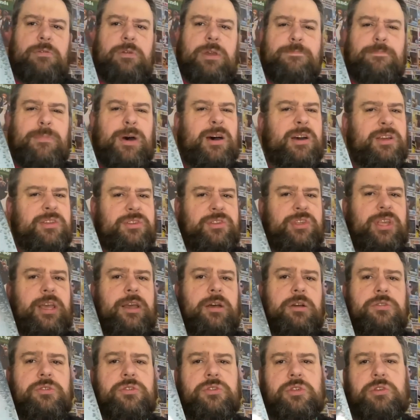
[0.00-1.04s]
It might say
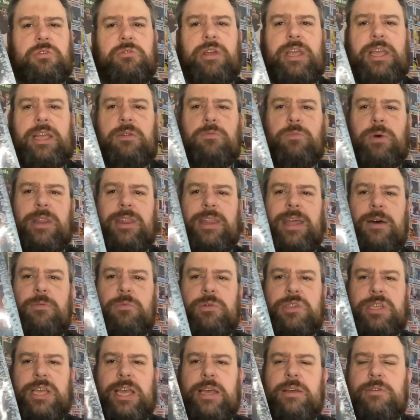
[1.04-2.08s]
on screen when that
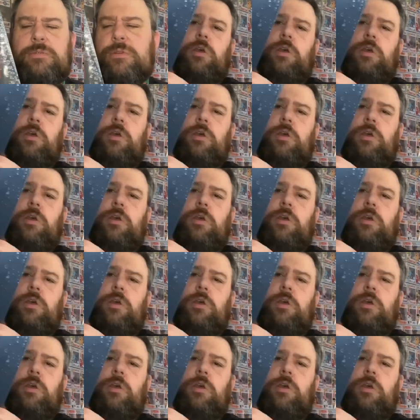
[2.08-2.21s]
was out.